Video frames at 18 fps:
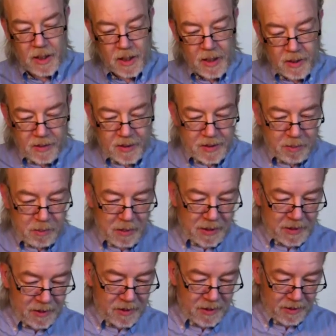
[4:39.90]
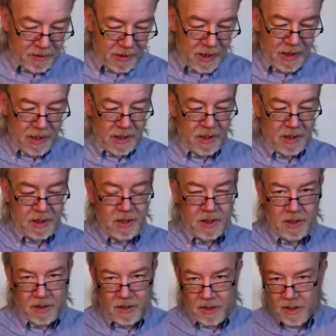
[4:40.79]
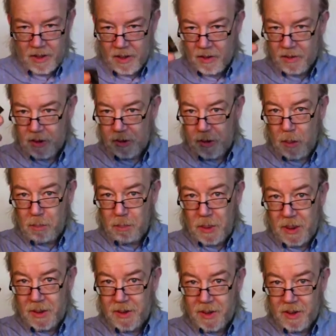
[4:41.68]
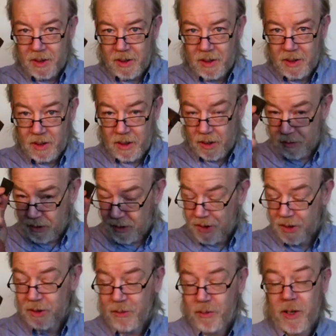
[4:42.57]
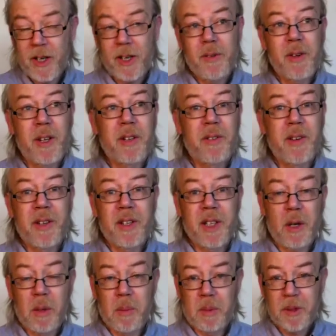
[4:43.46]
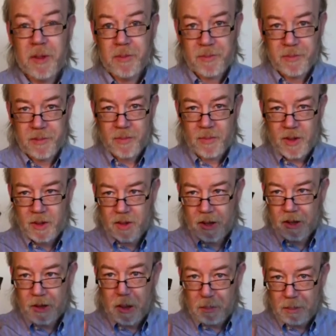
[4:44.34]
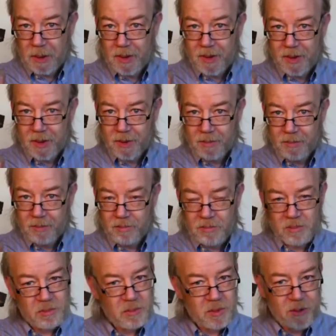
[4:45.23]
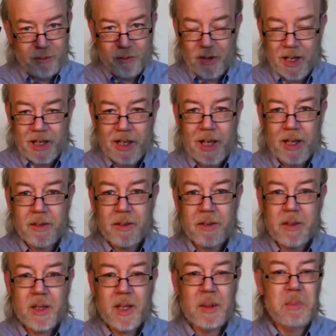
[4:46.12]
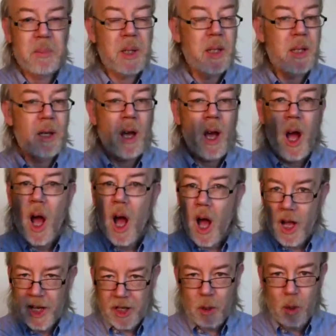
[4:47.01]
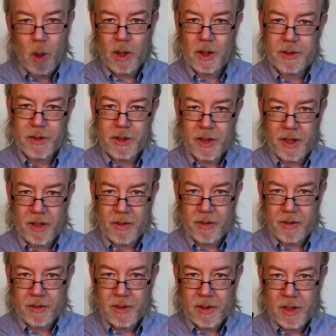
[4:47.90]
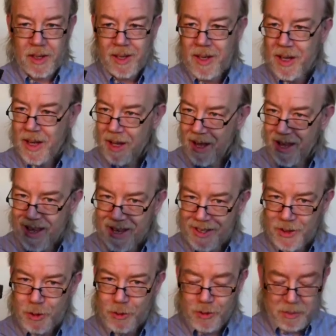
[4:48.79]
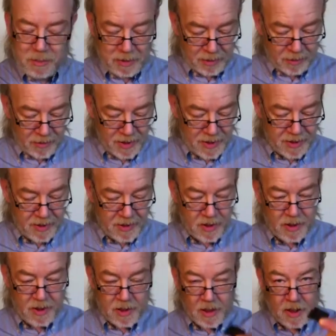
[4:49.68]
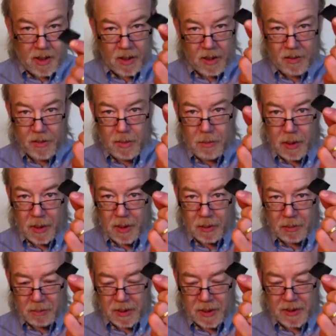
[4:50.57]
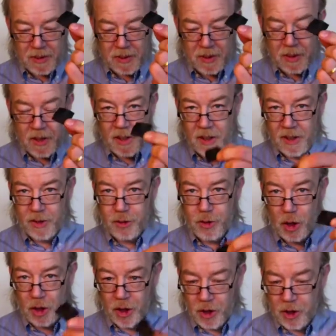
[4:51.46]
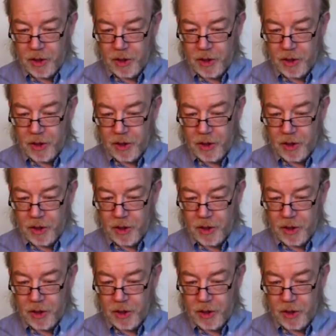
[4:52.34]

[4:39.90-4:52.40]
This means that the top piece, and this is very common, the top piece, fine leather, can be high quality leather, extremely thin. The bottom piece is junk.